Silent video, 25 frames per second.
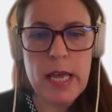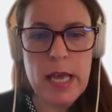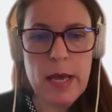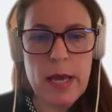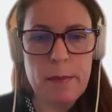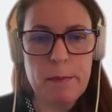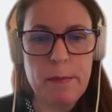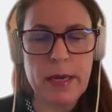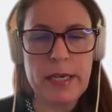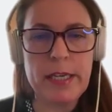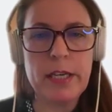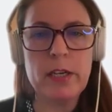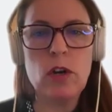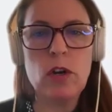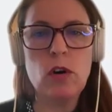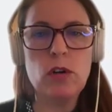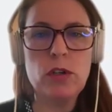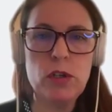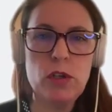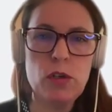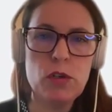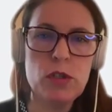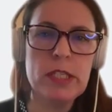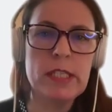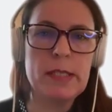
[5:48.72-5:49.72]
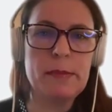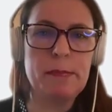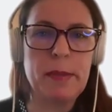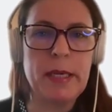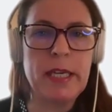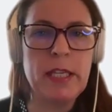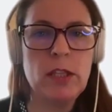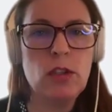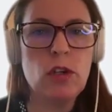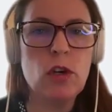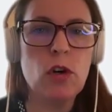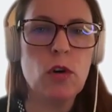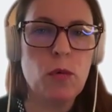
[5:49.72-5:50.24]
But in order to
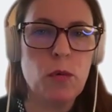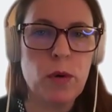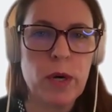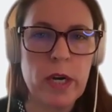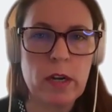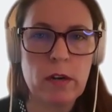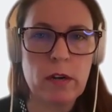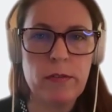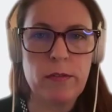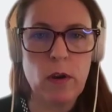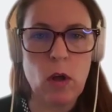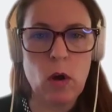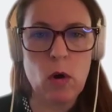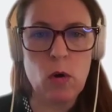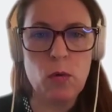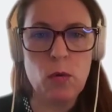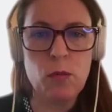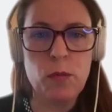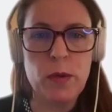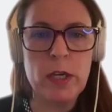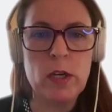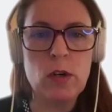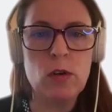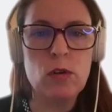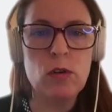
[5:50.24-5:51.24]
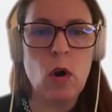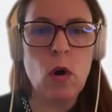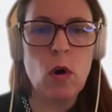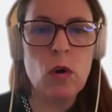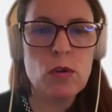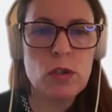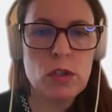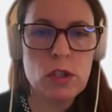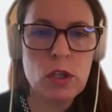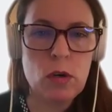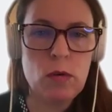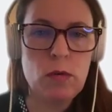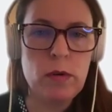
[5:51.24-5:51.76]
speed your workflow, we could
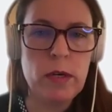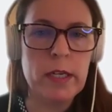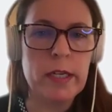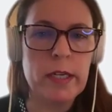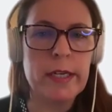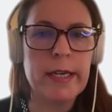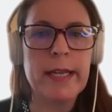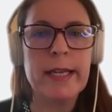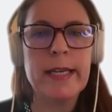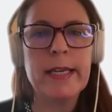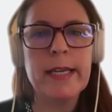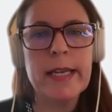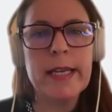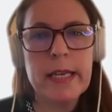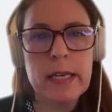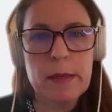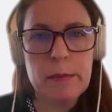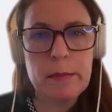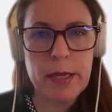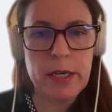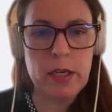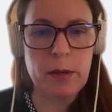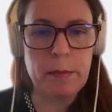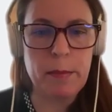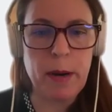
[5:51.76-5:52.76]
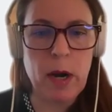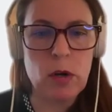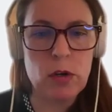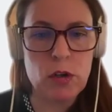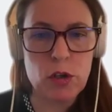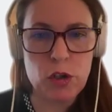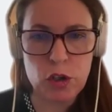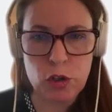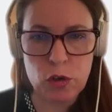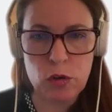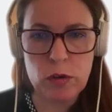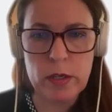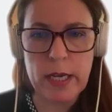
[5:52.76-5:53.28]
also learn a little bit about the
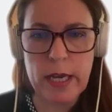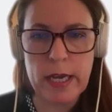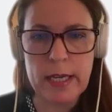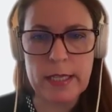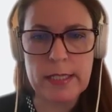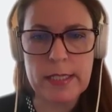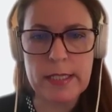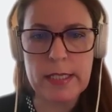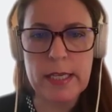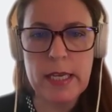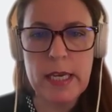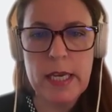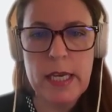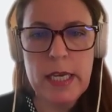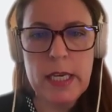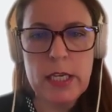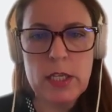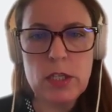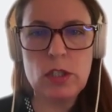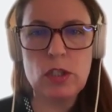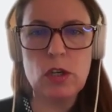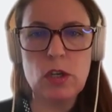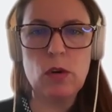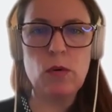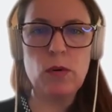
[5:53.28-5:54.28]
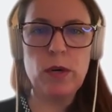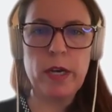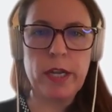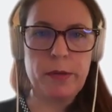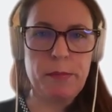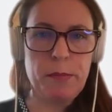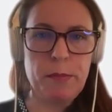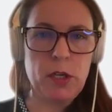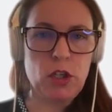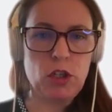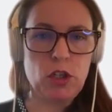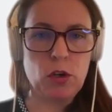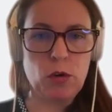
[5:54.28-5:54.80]
shortcuts. So let
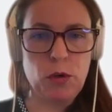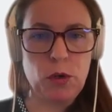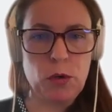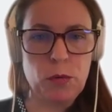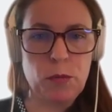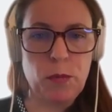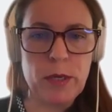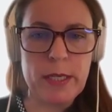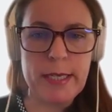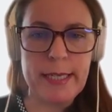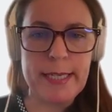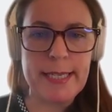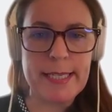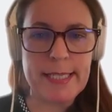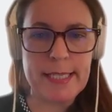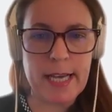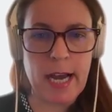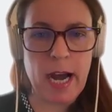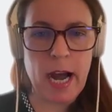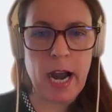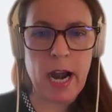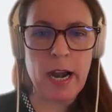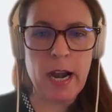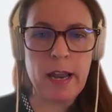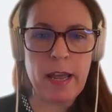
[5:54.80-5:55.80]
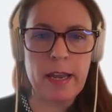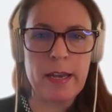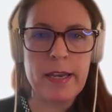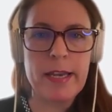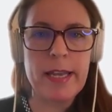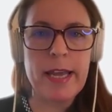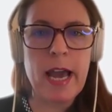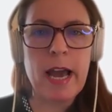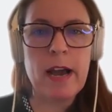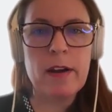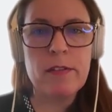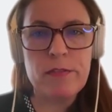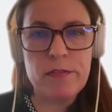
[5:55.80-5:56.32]
me show you what these are, and
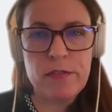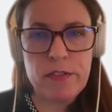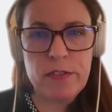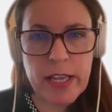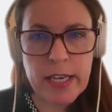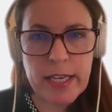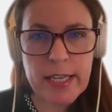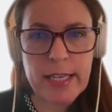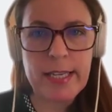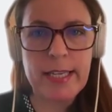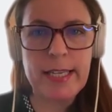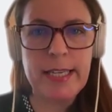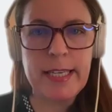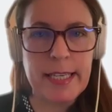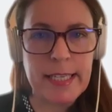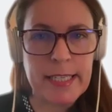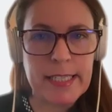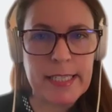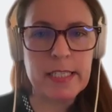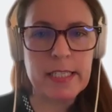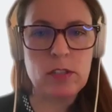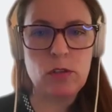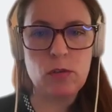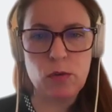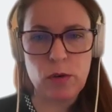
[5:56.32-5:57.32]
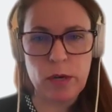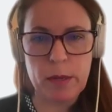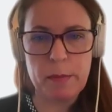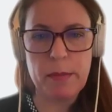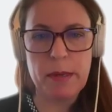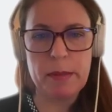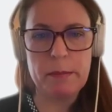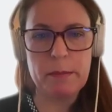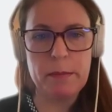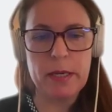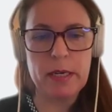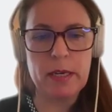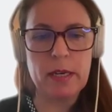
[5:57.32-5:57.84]
they are very easy to
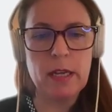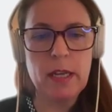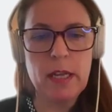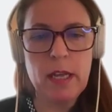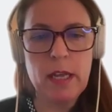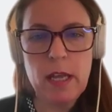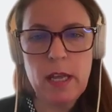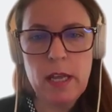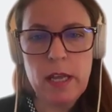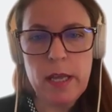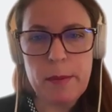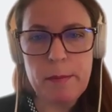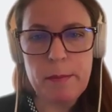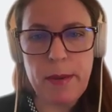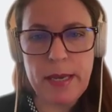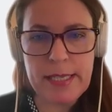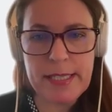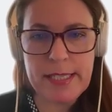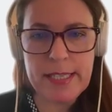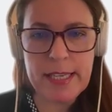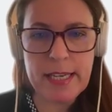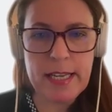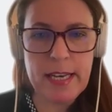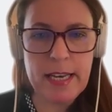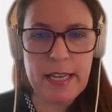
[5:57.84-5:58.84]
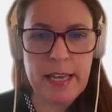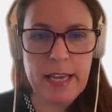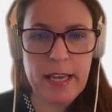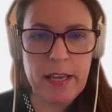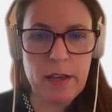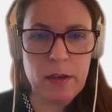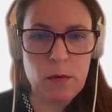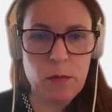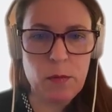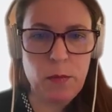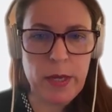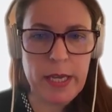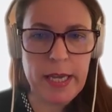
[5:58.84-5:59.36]
remember.
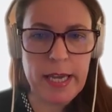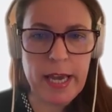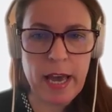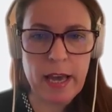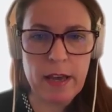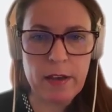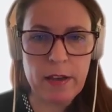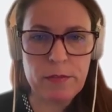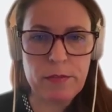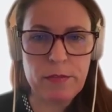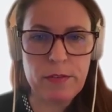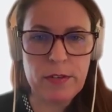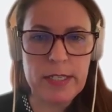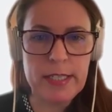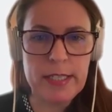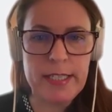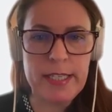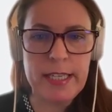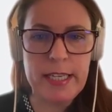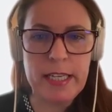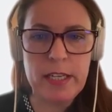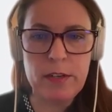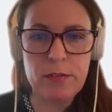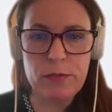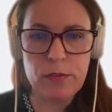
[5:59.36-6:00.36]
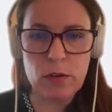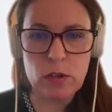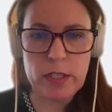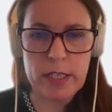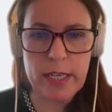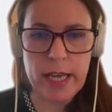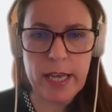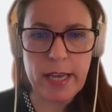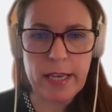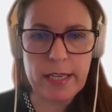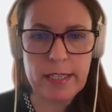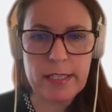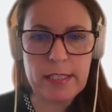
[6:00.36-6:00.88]
Basically, we have T for
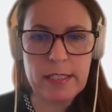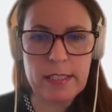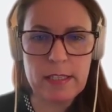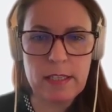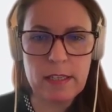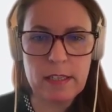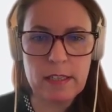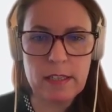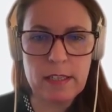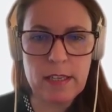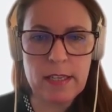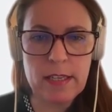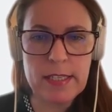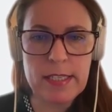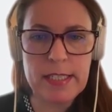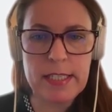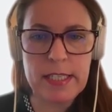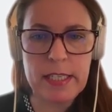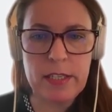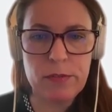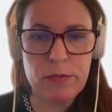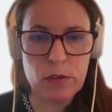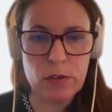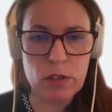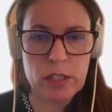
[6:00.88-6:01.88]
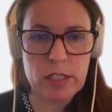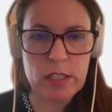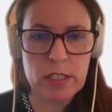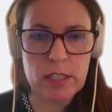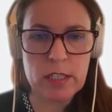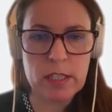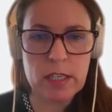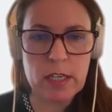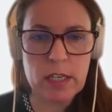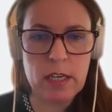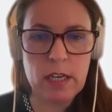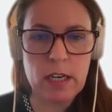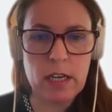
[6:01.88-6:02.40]
text, C
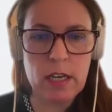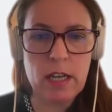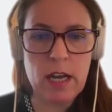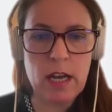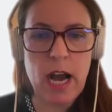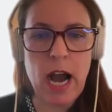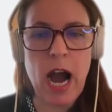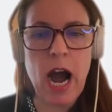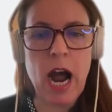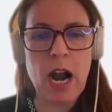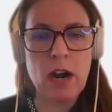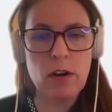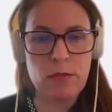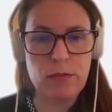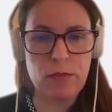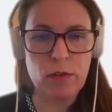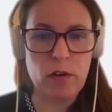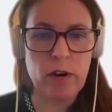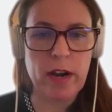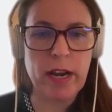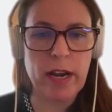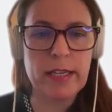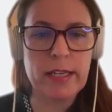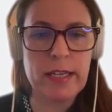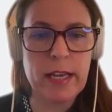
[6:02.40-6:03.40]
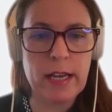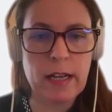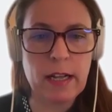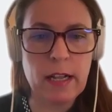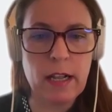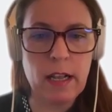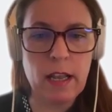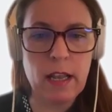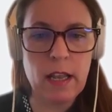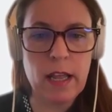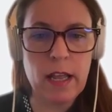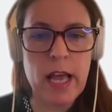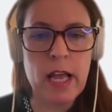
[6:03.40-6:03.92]
circle, R for
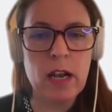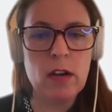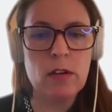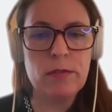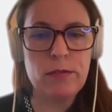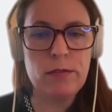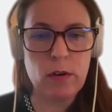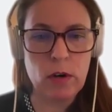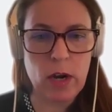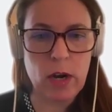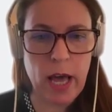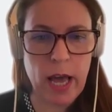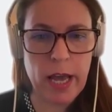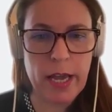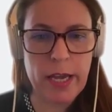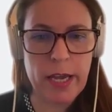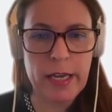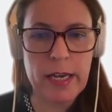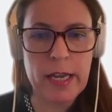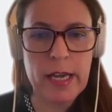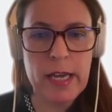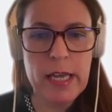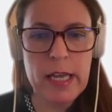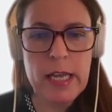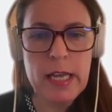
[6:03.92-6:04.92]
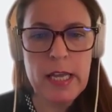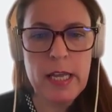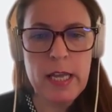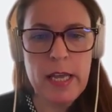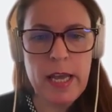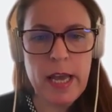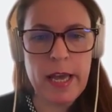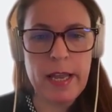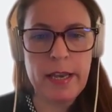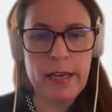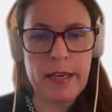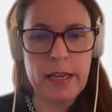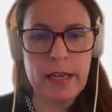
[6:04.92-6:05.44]
rectangle, L for line,
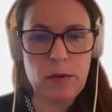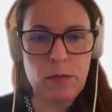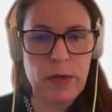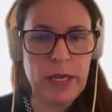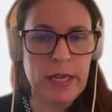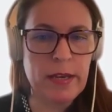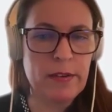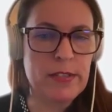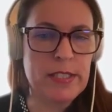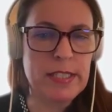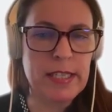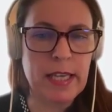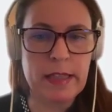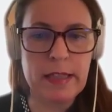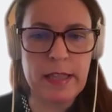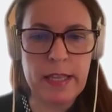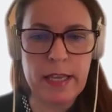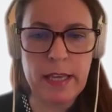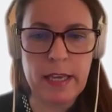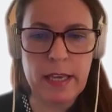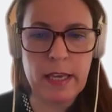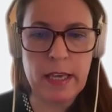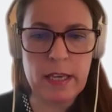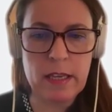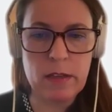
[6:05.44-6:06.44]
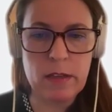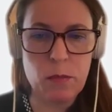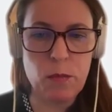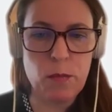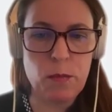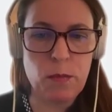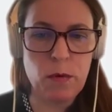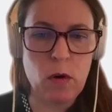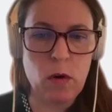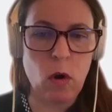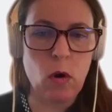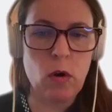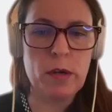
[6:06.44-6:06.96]
and then we have something
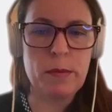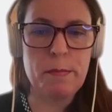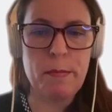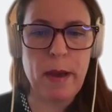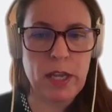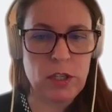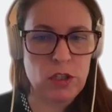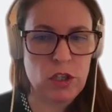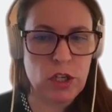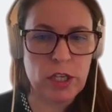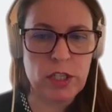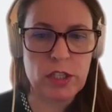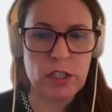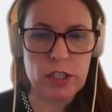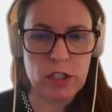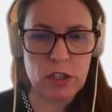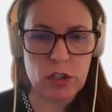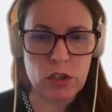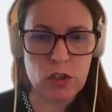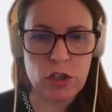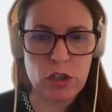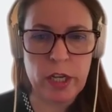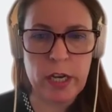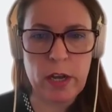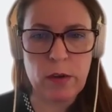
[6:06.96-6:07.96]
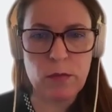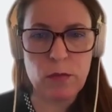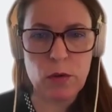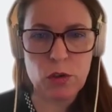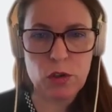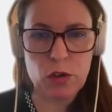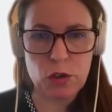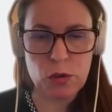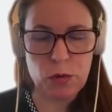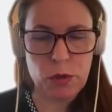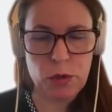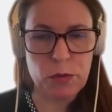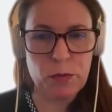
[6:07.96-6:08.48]
called magic search, and I will
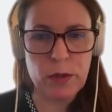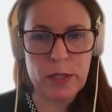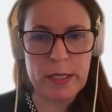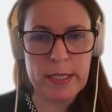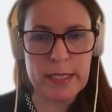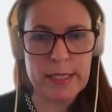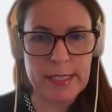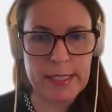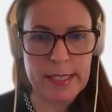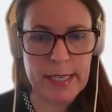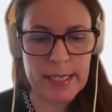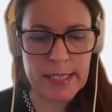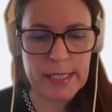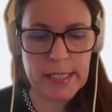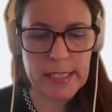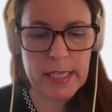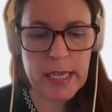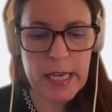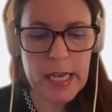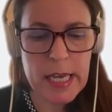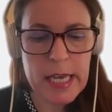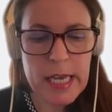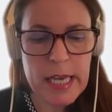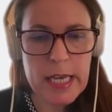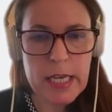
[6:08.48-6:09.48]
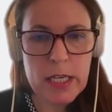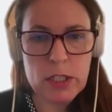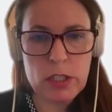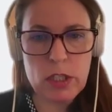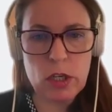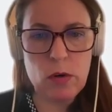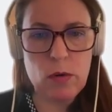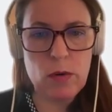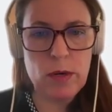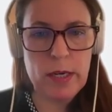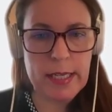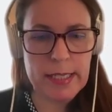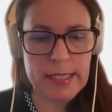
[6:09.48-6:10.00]
show you what this is.
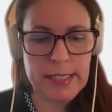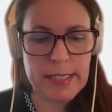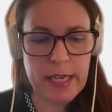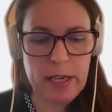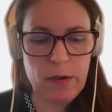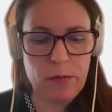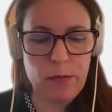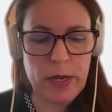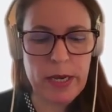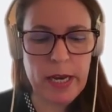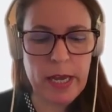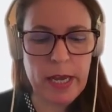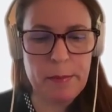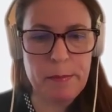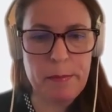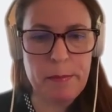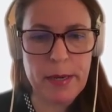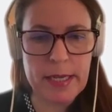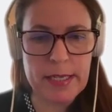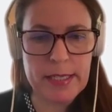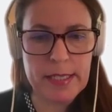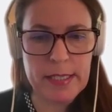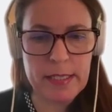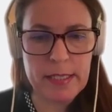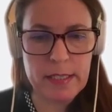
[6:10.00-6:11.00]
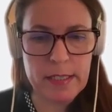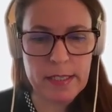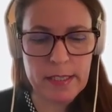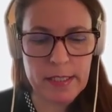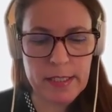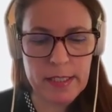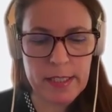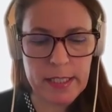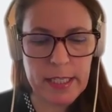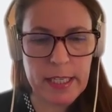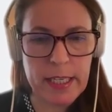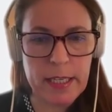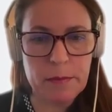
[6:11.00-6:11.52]
So let's say when I press
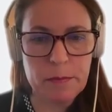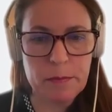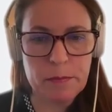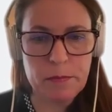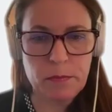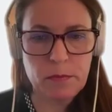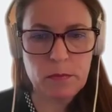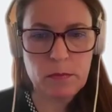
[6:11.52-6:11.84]
C,